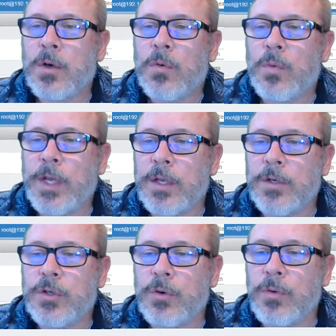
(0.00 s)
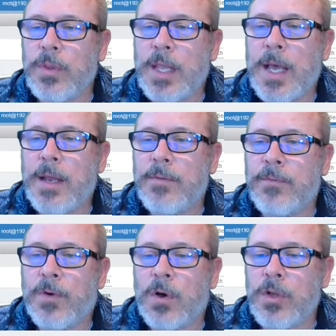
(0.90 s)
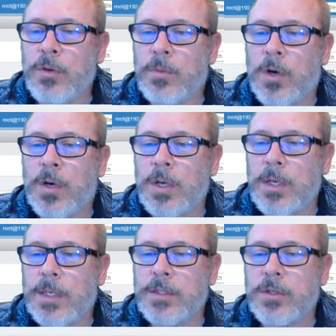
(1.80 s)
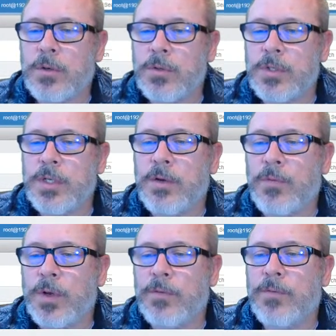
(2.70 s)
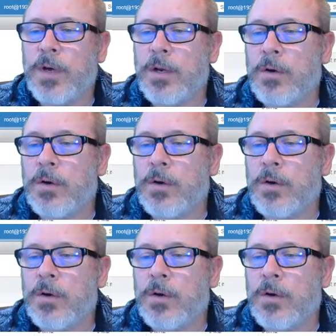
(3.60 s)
we can turn that volume on. Let's go see if we can find